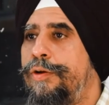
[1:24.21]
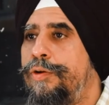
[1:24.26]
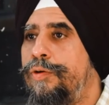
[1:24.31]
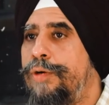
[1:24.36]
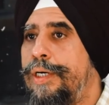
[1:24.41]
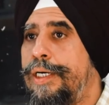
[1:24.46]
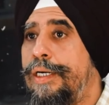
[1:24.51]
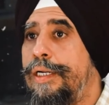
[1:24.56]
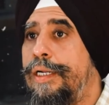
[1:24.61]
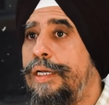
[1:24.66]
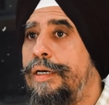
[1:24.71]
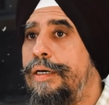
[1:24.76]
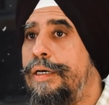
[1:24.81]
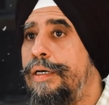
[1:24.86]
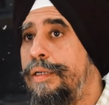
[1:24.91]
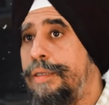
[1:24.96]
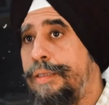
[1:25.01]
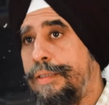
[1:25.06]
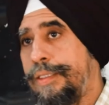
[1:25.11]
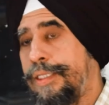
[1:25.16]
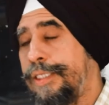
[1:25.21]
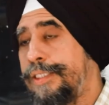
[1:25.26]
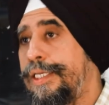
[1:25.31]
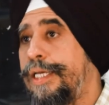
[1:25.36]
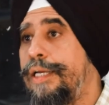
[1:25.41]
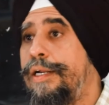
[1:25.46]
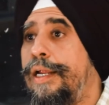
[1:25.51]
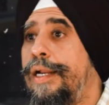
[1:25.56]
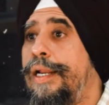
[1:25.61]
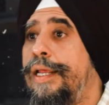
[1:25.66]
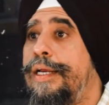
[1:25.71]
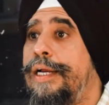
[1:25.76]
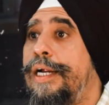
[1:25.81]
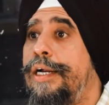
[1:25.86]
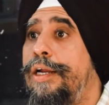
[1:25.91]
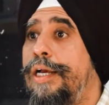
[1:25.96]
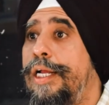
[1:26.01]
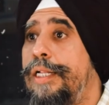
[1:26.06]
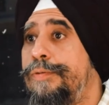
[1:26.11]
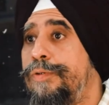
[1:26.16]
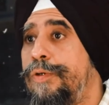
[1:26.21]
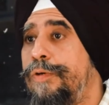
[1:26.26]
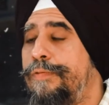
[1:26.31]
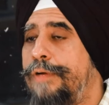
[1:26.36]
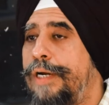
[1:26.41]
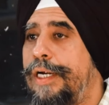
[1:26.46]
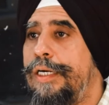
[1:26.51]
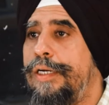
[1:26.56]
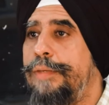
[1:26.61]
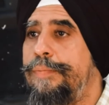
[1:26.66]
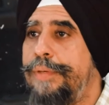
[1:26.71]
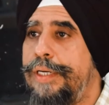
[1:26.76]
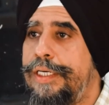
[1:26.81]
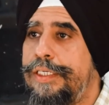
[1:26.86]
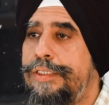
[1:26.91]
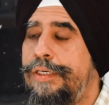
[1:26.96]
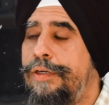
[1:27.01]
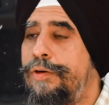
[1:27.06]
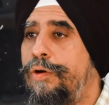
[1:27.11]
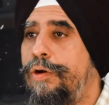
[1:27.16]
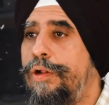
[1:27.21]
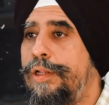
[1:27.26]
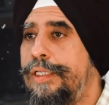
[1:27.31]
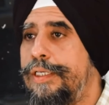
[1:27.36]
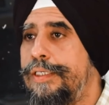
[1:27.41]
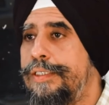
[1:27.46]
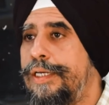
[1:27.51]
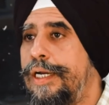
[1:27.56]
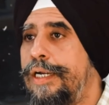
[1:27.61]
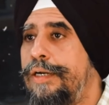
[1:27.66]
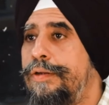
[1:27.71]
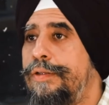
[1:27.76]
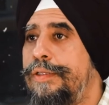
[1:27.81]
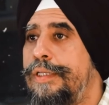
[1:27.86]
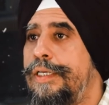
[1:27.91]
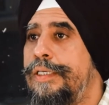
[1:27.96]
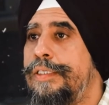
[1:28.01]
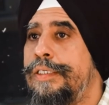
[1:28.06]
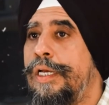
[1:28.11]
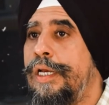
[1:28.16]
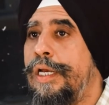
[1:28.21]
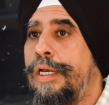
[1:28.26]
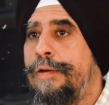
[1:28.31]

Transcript: You know, they say running kind of helps you fight depression, all these kind of things.